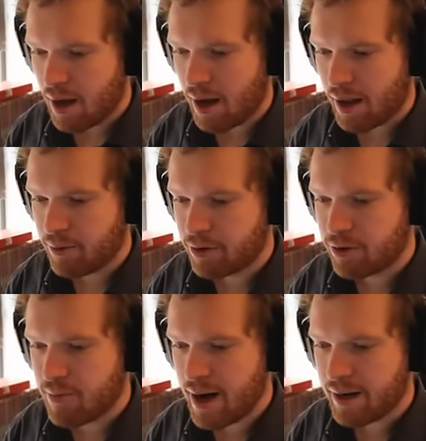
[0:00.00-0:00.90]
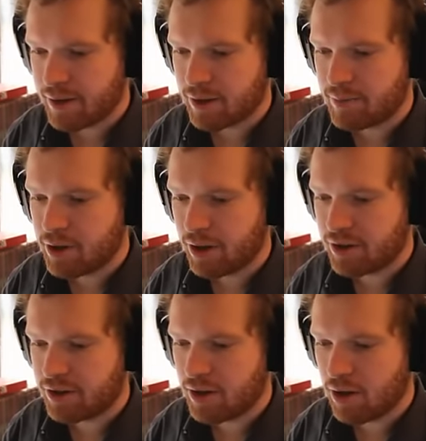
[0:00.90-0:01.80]
and I were to mine at this,
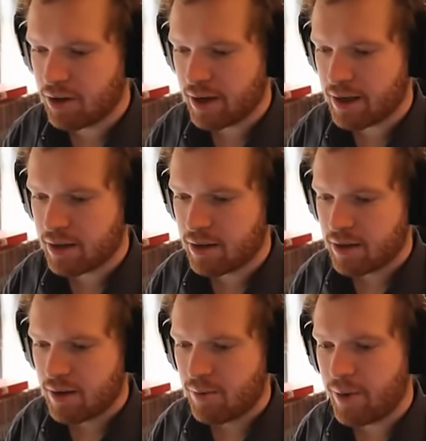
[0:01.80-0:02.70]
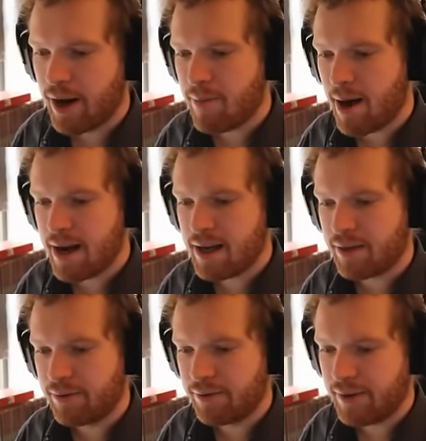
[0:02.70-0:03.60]
because it's elongated, when I'm mining
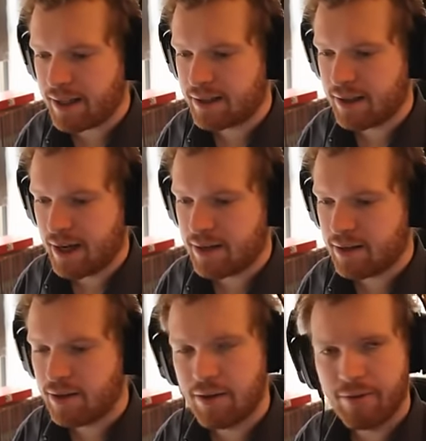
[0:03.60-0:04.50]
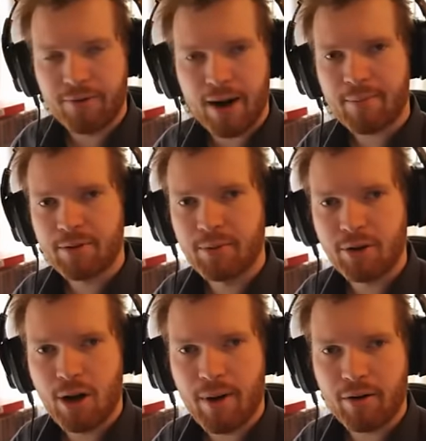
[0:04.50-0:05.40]
at the flat side, the fragments will
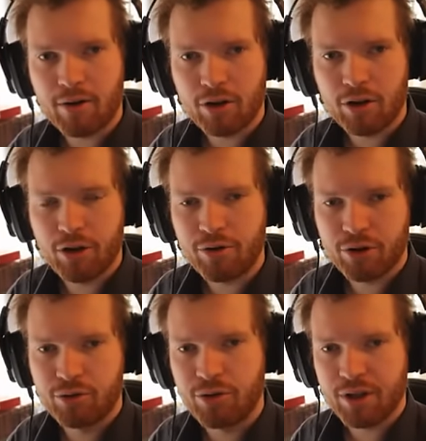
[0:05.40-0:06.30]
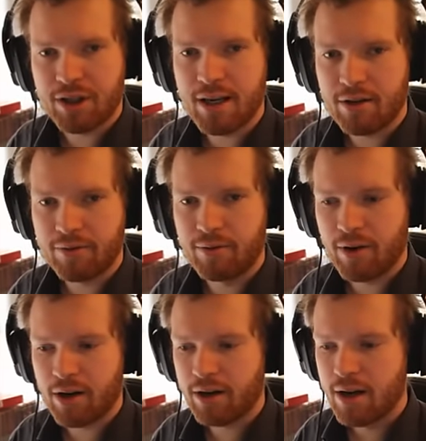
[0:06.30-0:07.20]
come out closer to the center of the
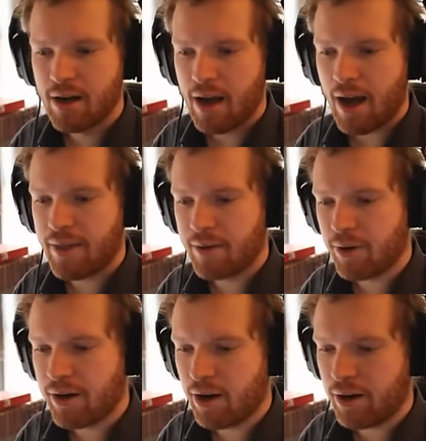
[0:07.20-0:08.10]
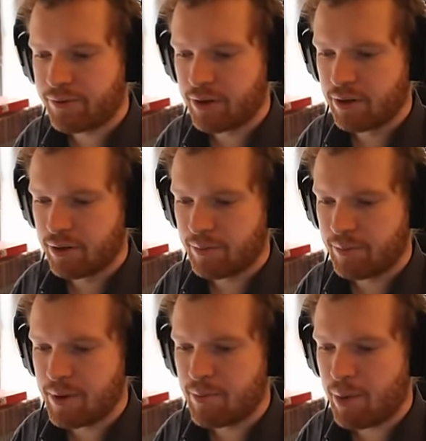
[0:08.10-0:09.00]
rock, and they will then often
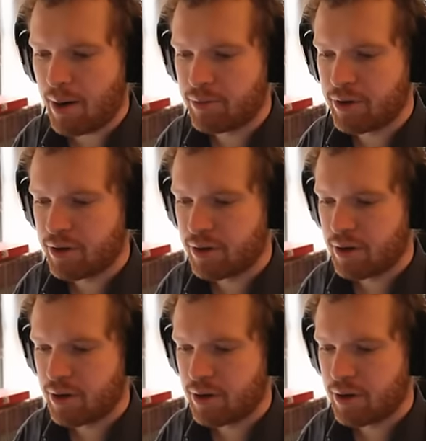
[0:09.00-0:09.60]
be bumped